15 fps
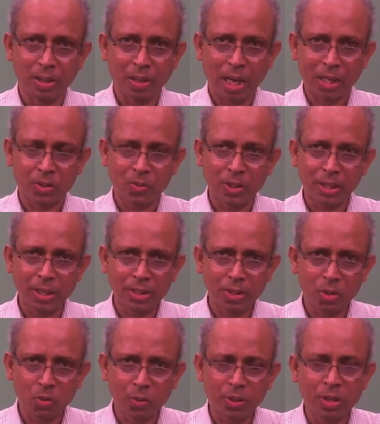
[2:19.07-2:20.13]
Actually, the
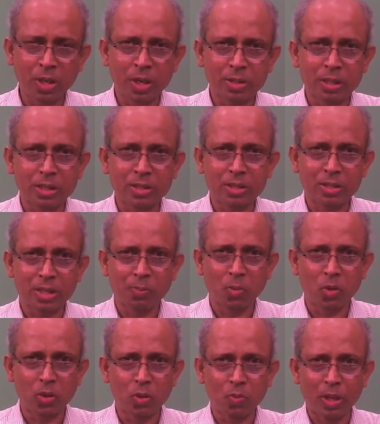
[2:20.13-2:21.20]
Swiss reluctance
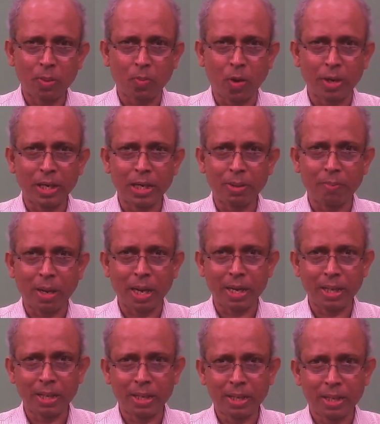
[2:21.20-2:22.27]
motor we are modeling
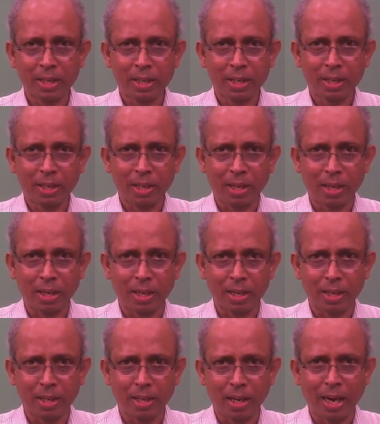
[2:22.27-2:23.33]
by
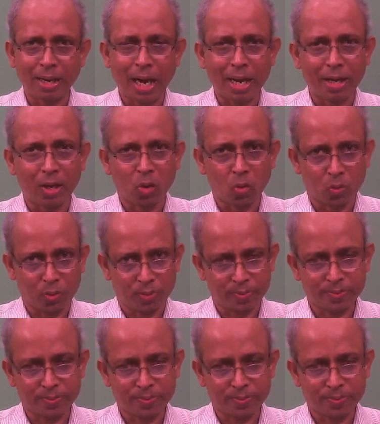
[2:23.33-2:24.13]
an RL load.